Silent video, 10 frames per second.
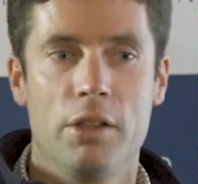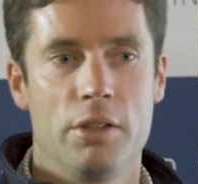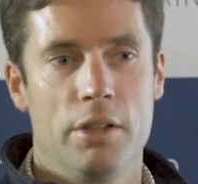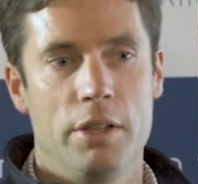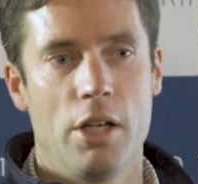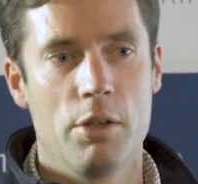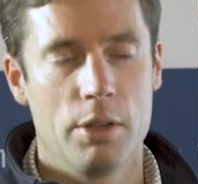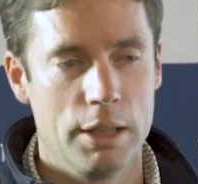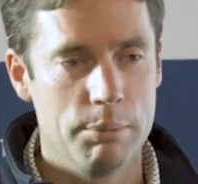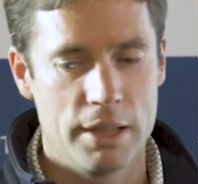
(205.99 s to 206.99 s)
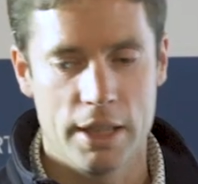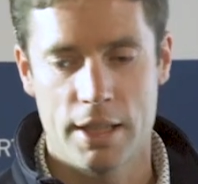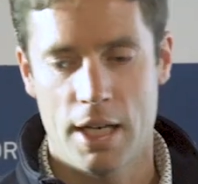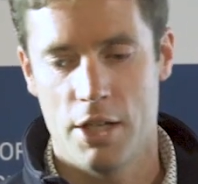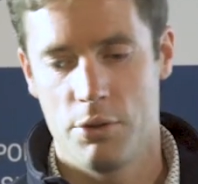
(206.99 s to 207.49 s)
to limit their
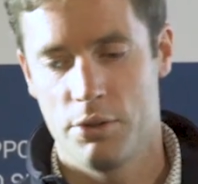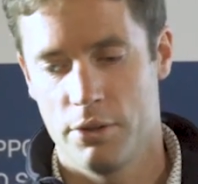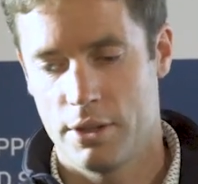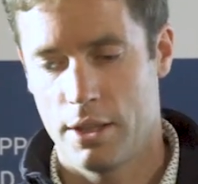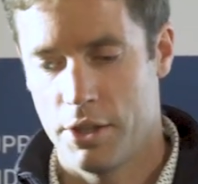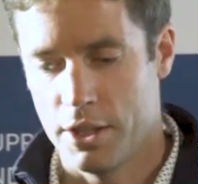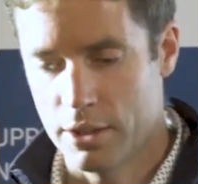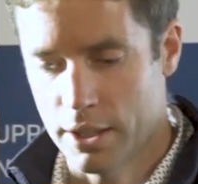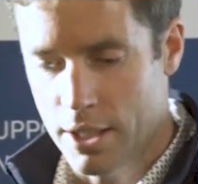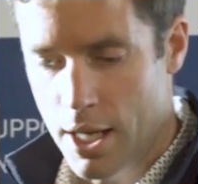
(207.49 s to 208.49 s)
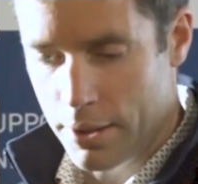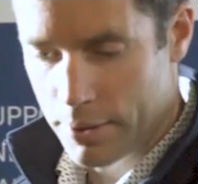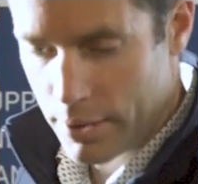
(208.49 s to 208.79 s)
car use and things like that.